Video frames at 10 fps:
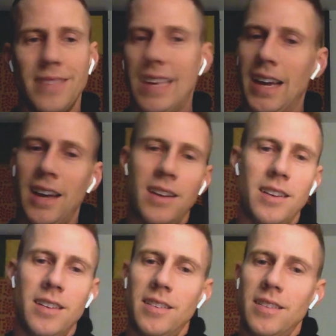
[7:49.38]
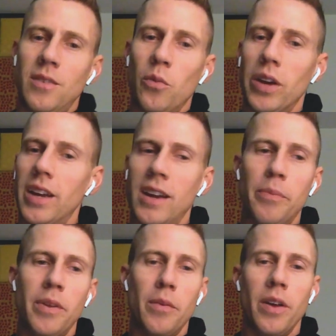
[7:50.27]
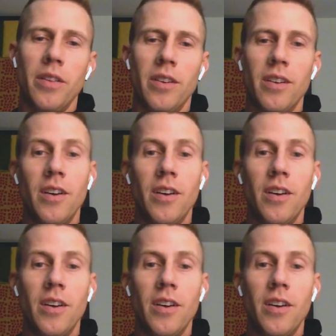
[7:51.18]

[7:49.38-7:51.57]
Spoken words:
Yeah, we're getting up there, brother.